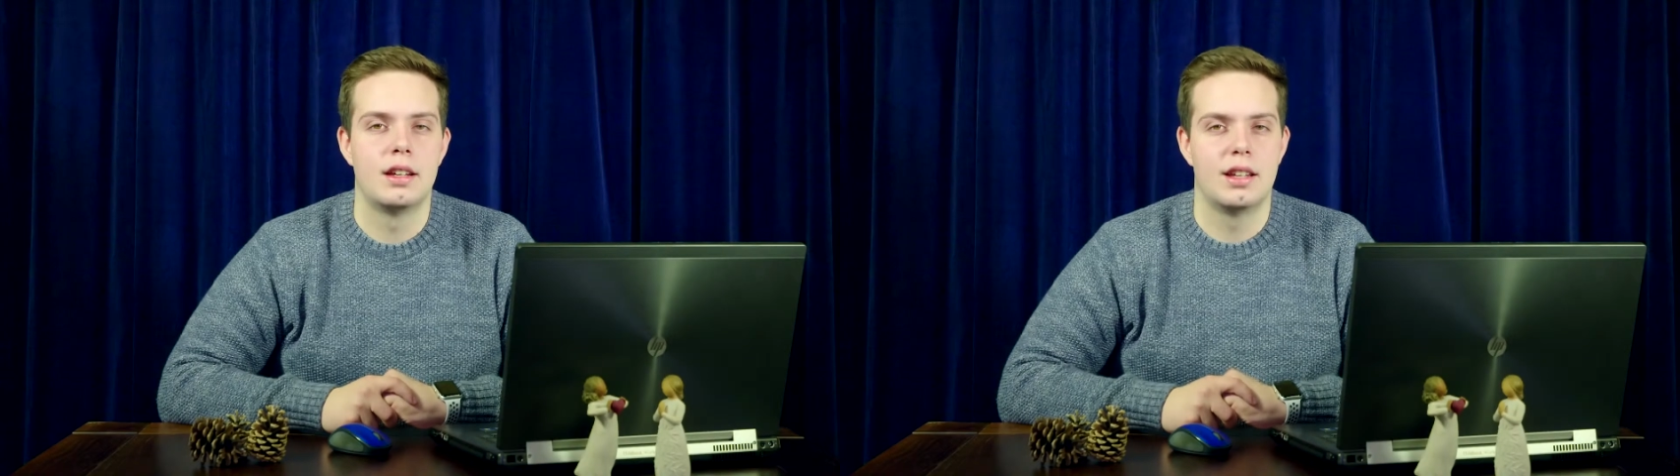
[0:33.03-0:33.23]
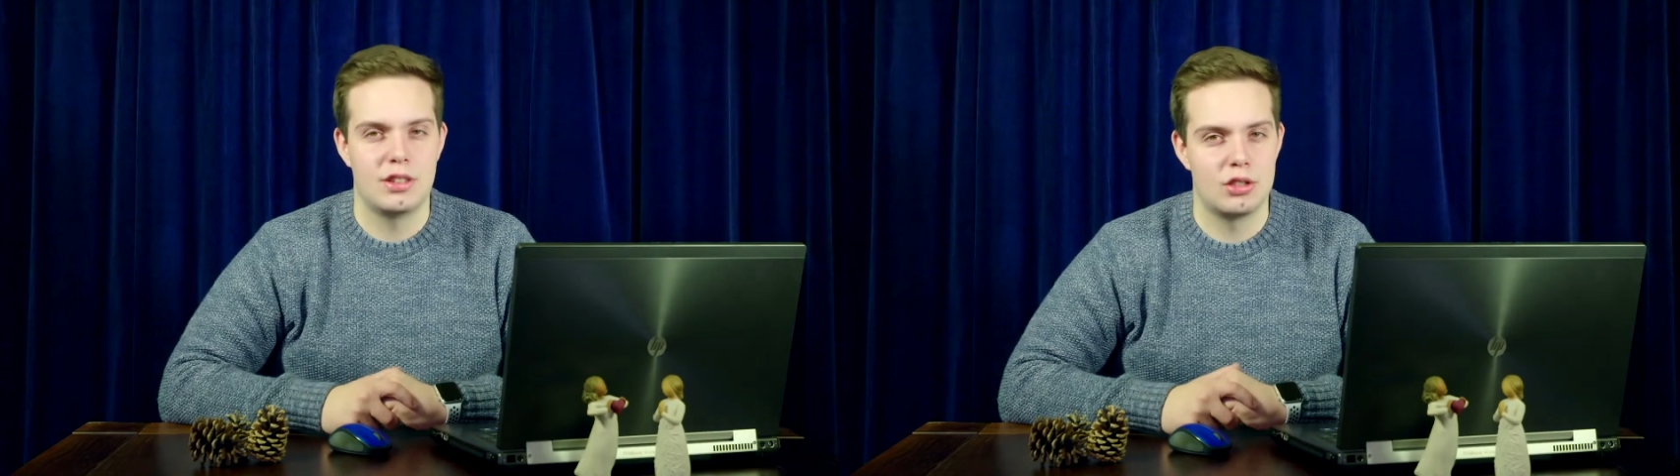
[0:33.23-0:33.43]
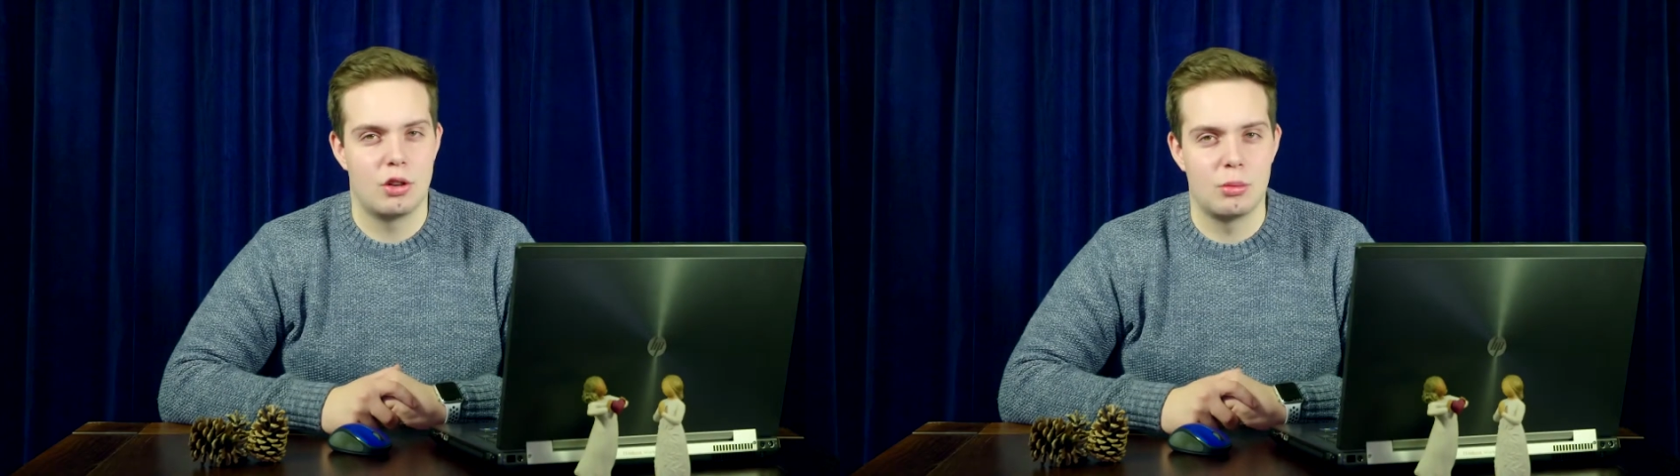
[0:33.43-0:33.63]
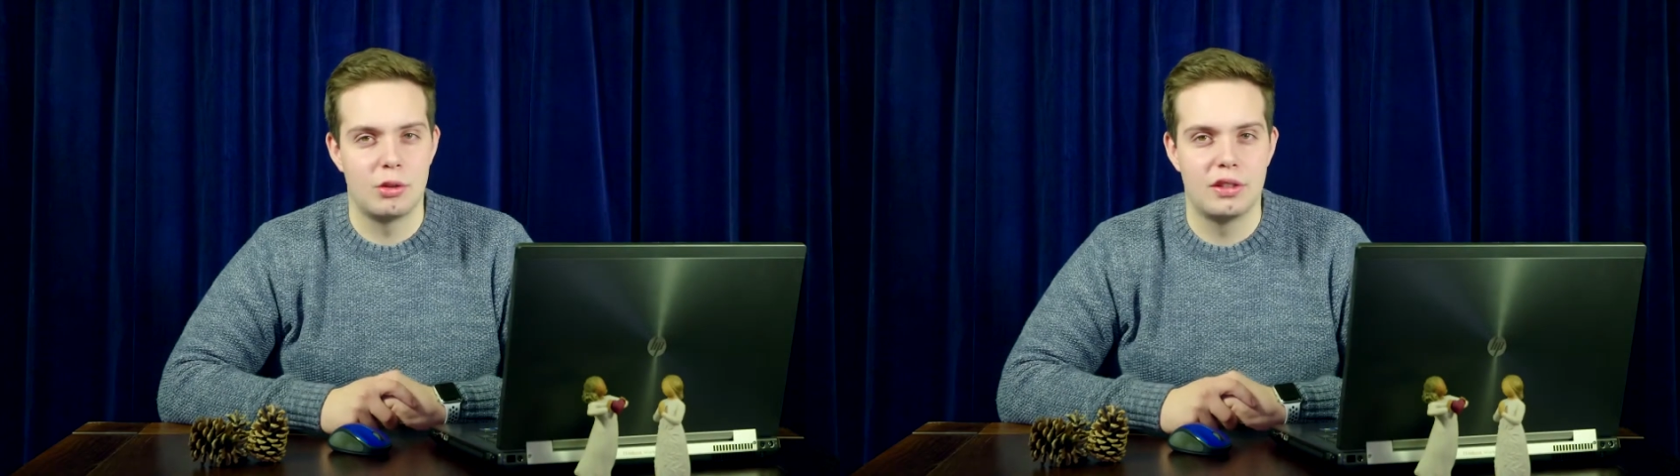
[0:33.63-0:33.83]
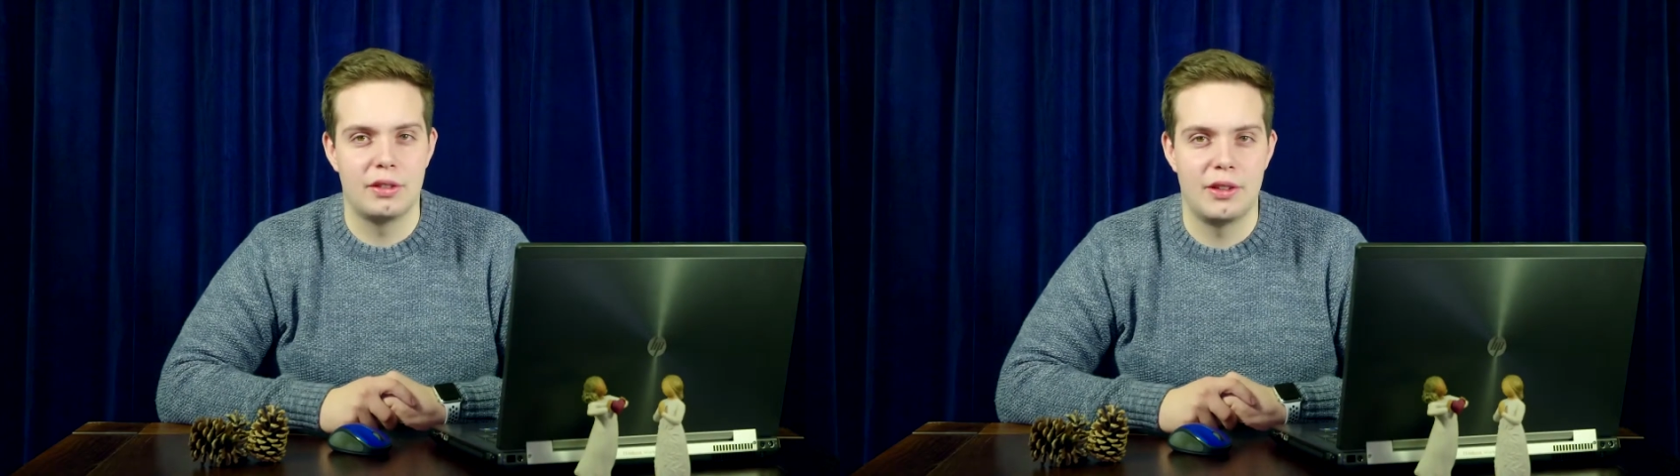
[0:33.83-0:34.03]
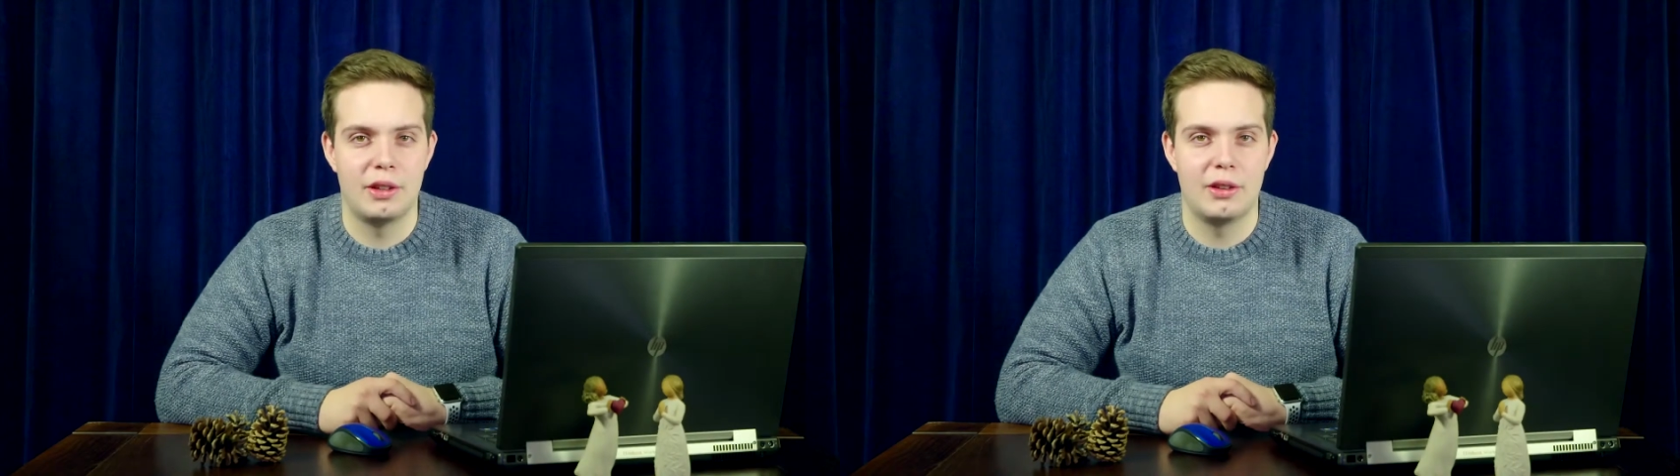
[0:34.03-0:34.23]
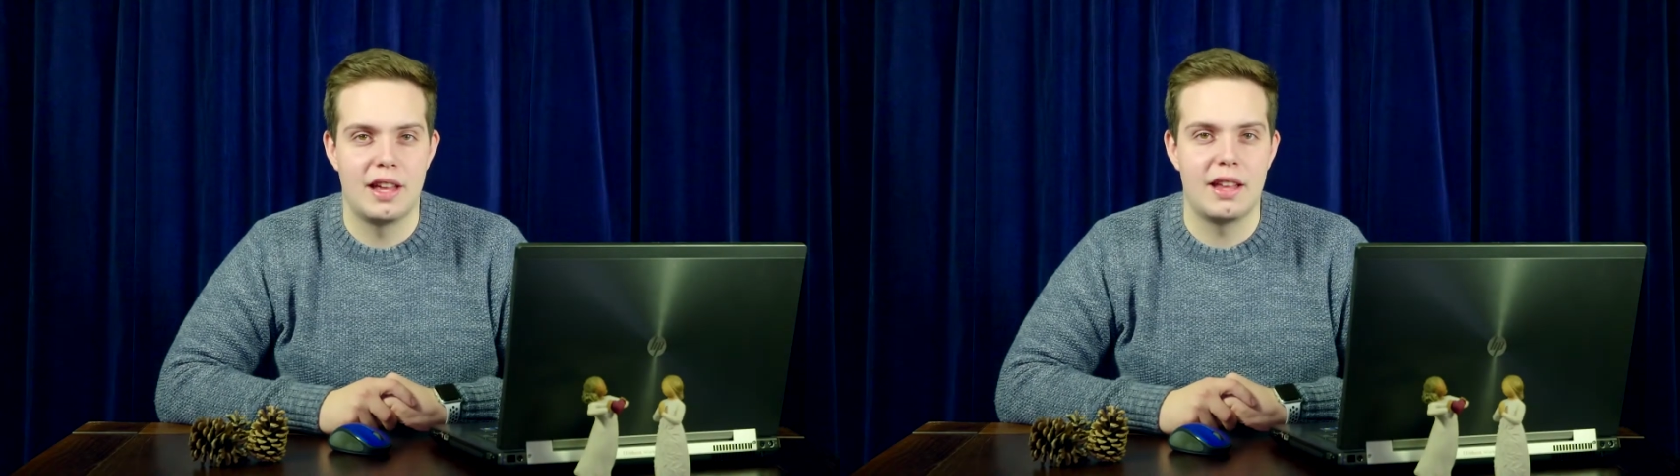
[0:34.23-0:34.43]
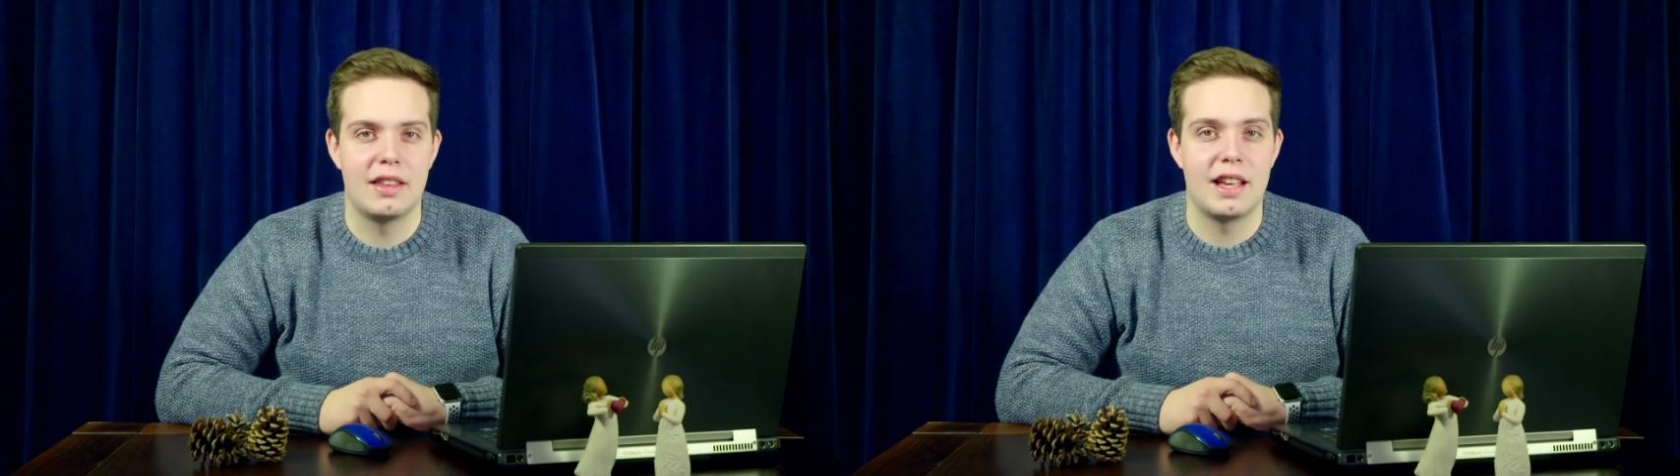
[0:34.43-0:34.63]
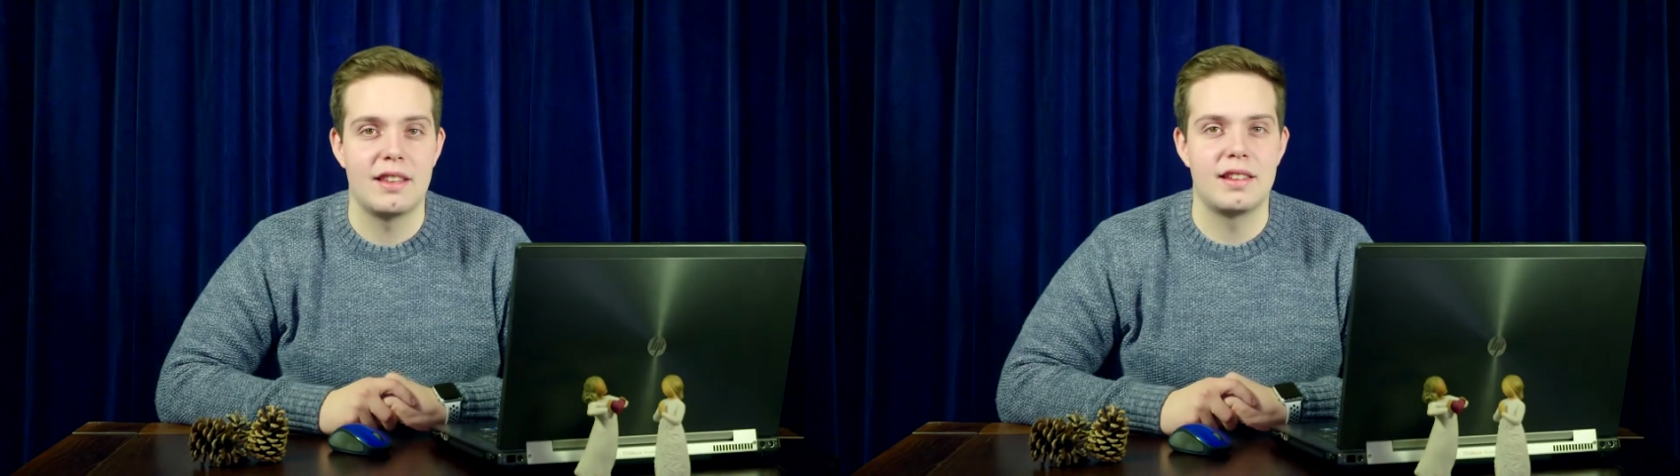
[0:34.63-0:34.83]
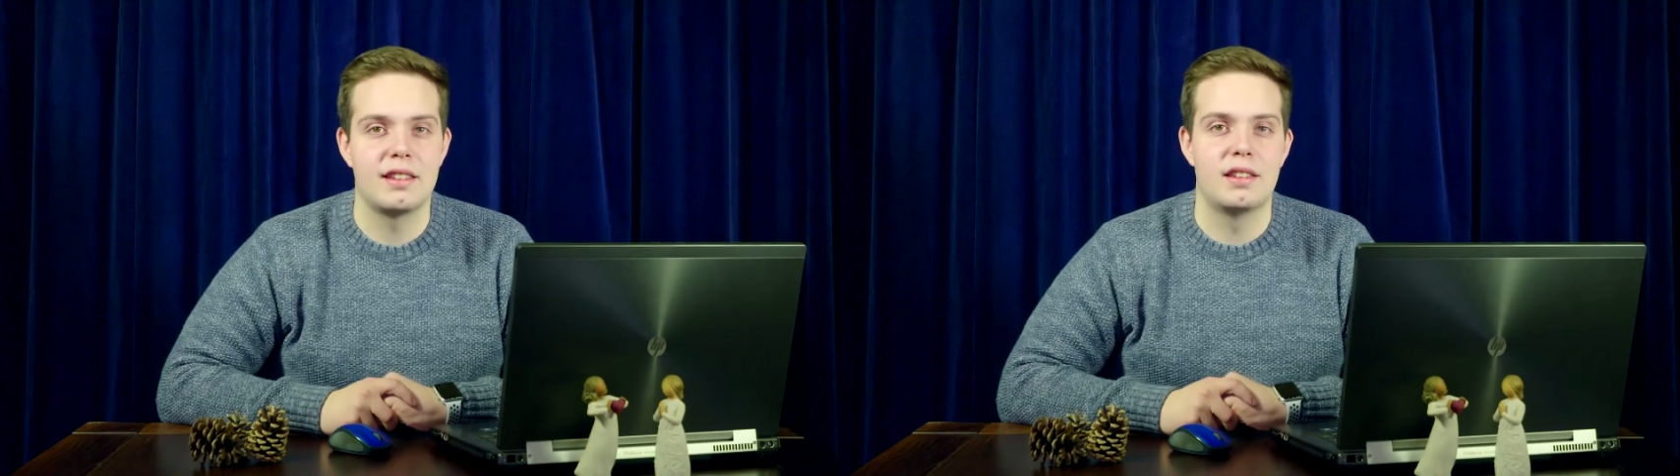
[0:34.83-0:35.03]
It's normal to feel that the
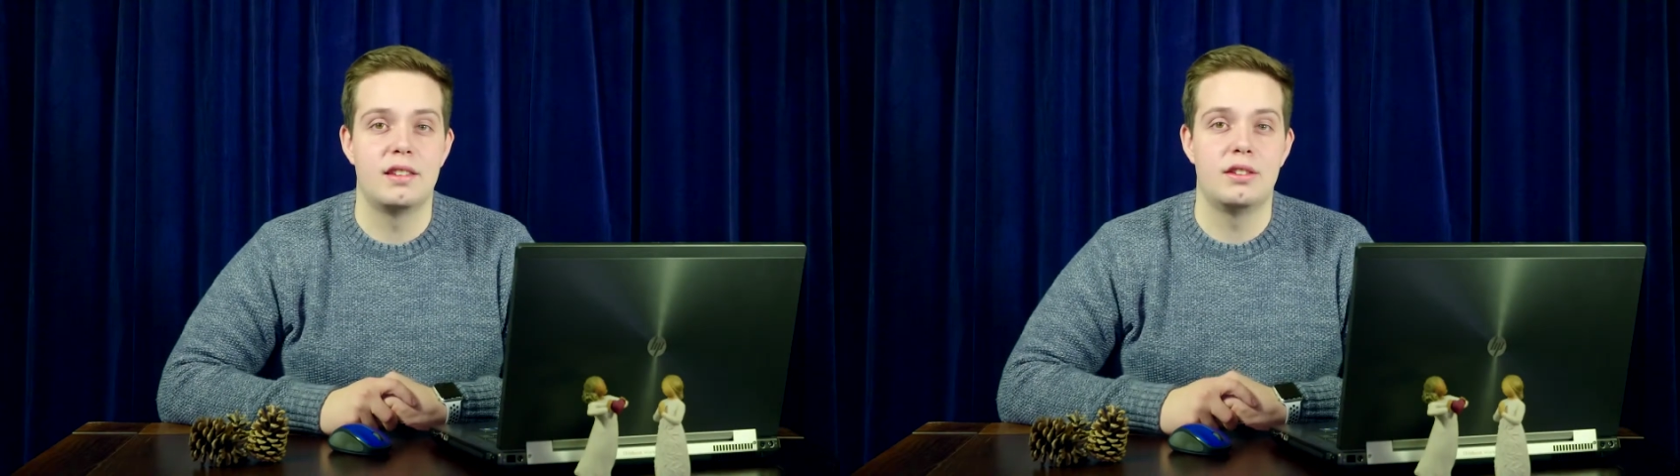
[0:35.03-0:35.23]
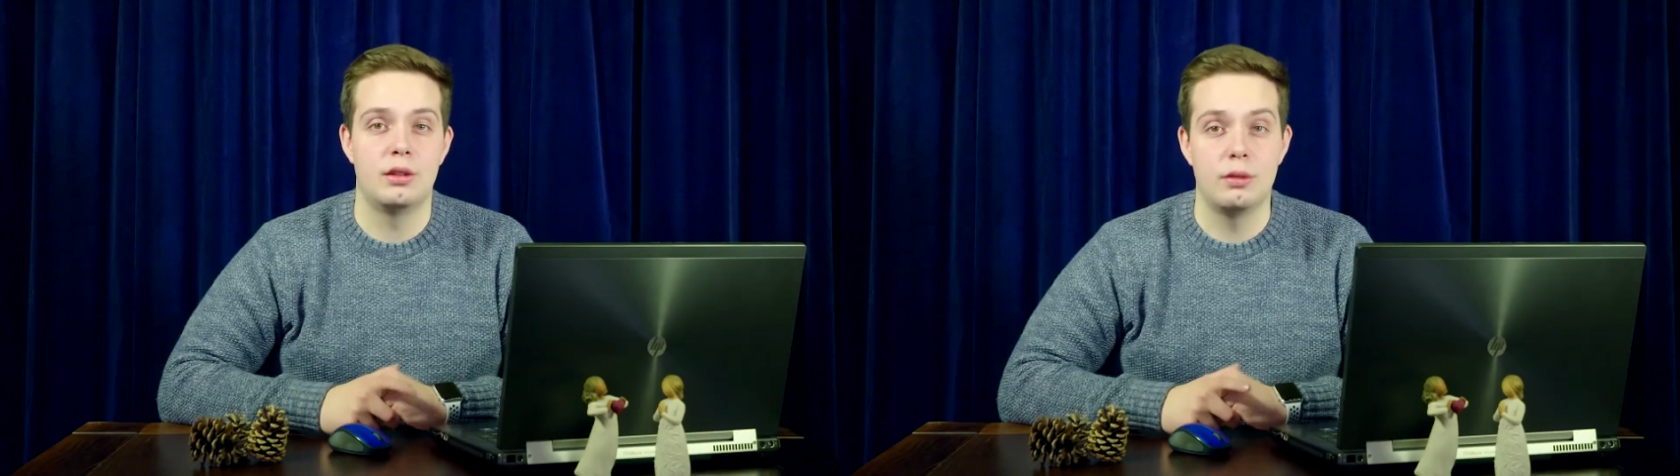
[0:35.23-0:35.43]
ancestors